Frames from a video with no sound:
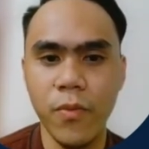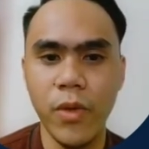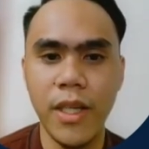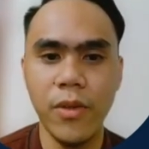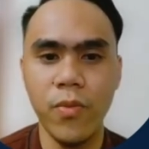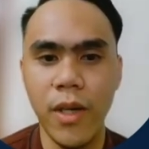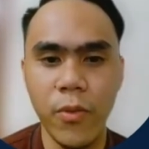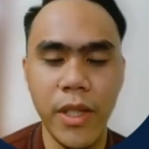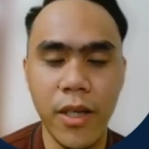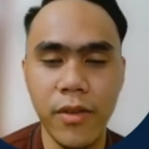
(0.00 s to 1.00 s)

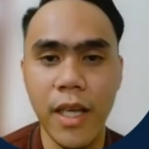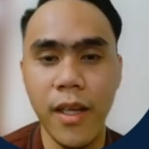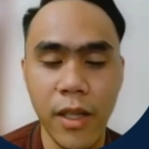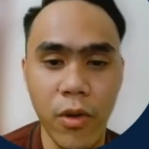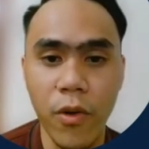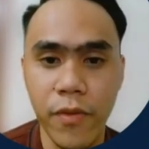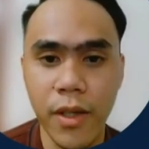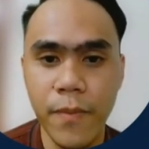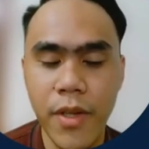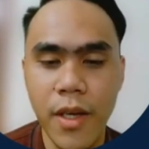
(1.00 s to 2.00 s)
without taking it
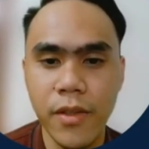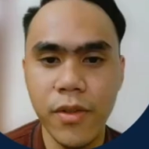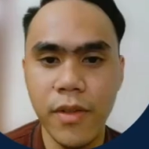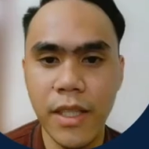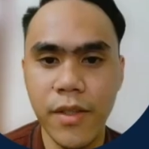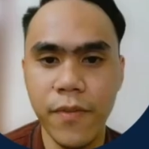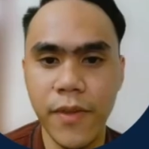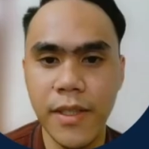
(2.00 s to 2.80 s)
over? So that's